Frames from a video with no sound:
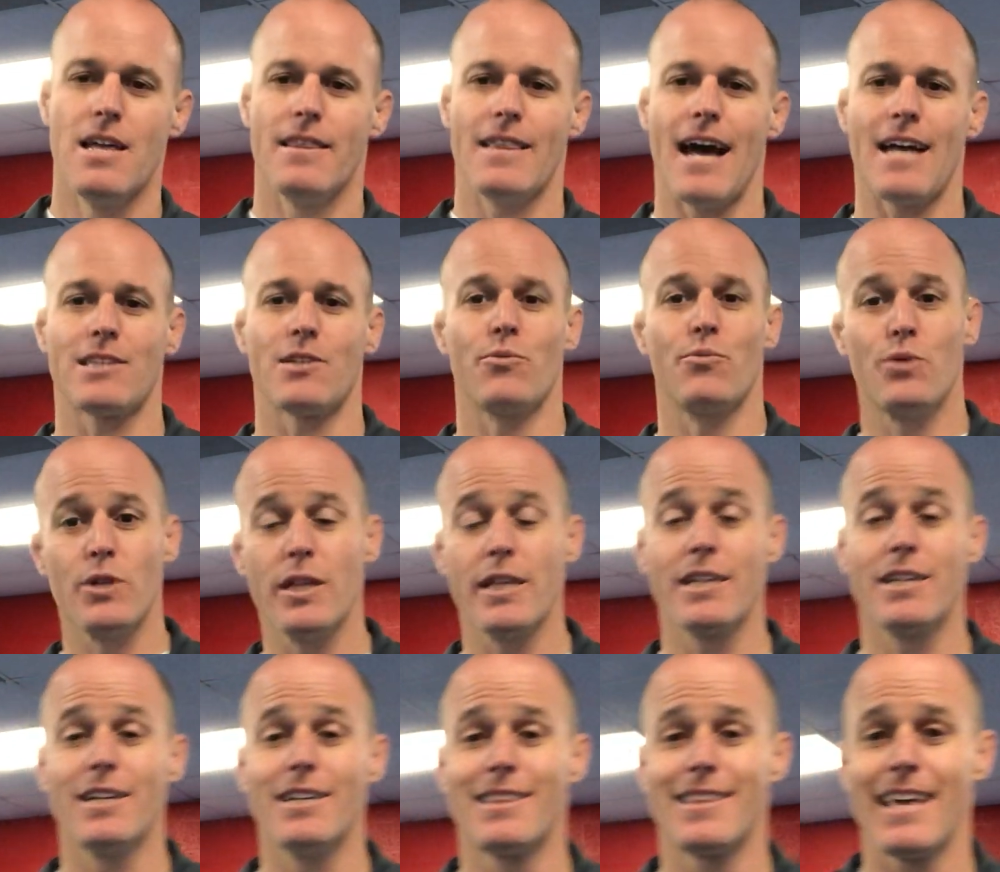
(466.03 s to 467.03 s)
That's a really
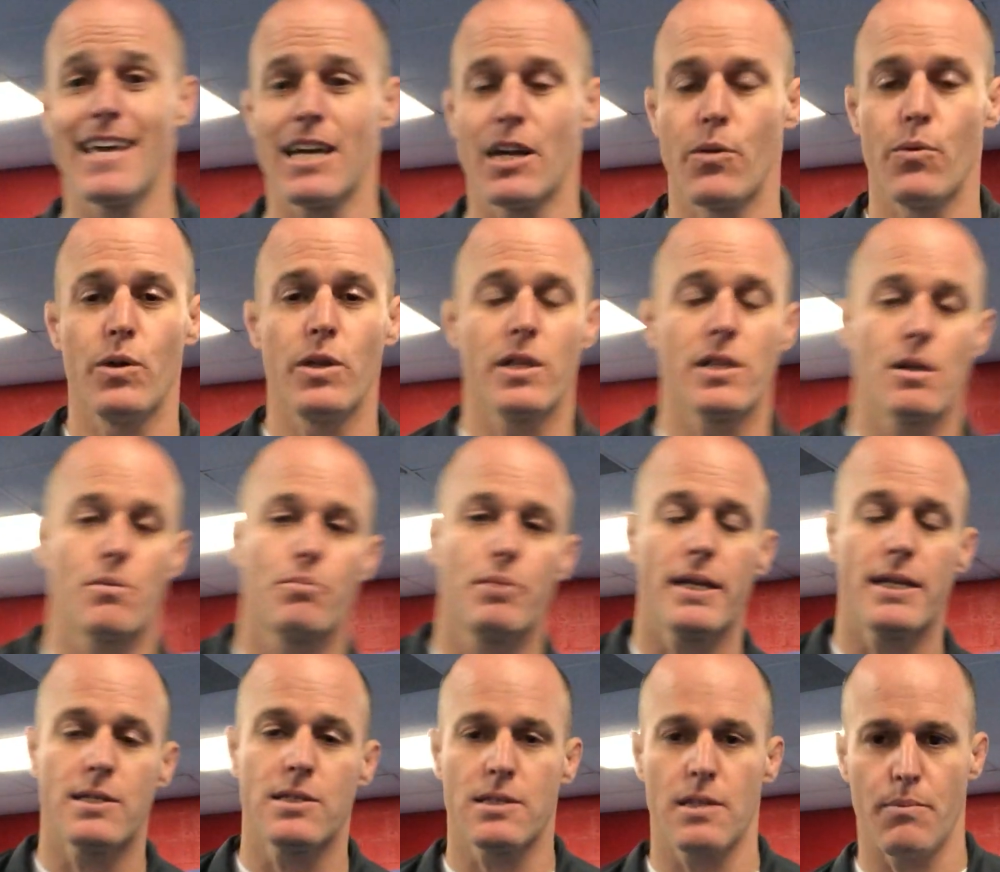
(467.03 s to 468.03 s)
good thing and a really good
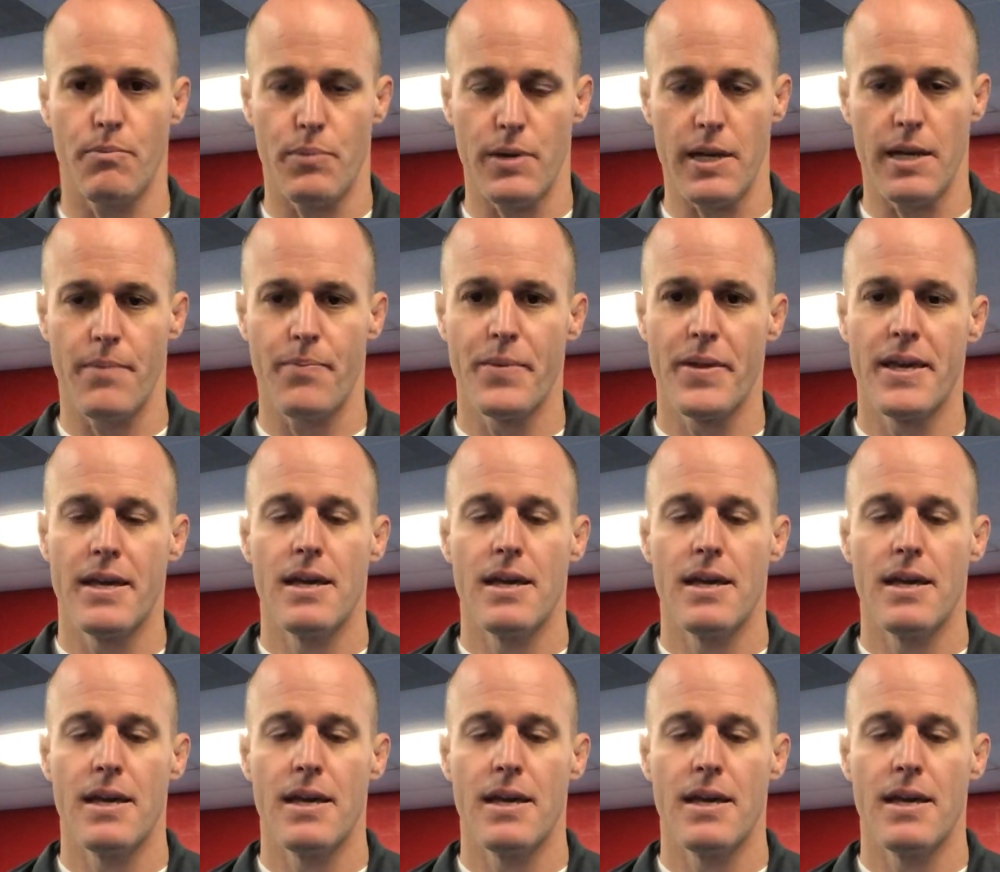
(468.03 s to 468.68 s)
place to be.